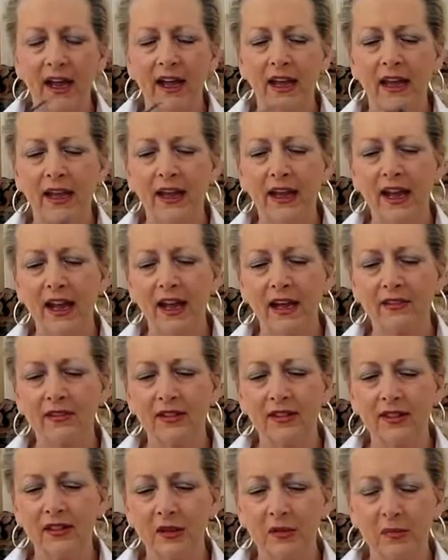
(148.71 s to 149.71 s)
It has a
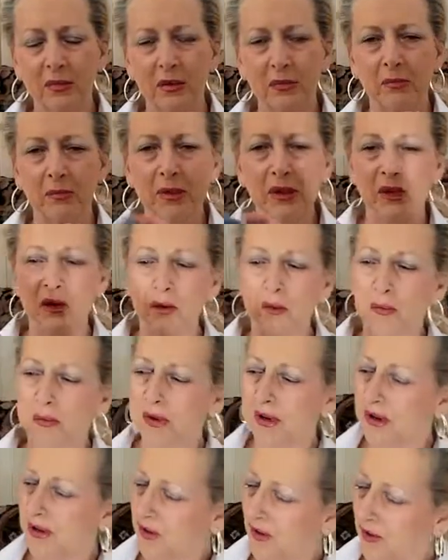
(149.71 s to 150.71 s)
little bit bigger
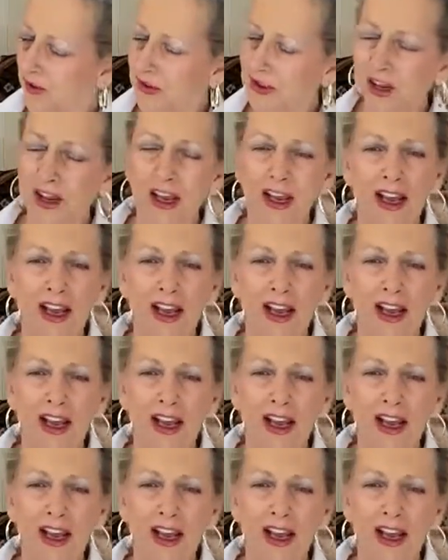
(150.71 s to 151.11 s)
build.